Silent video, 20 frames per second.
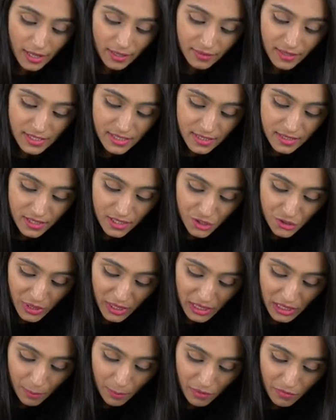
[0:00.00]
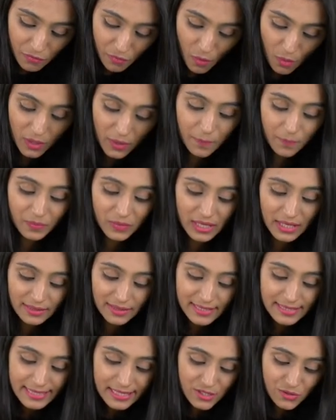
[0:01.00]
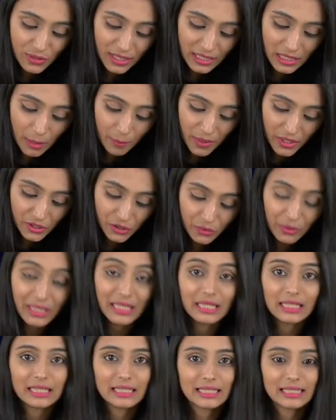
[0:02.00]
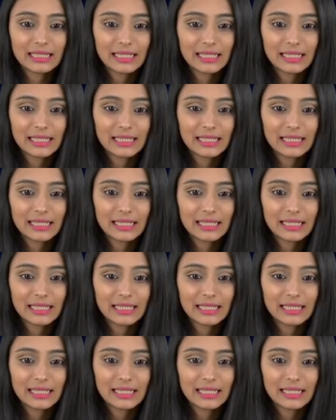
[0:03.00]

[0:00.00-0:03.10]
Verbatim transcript: This is the street number four. This is street number three.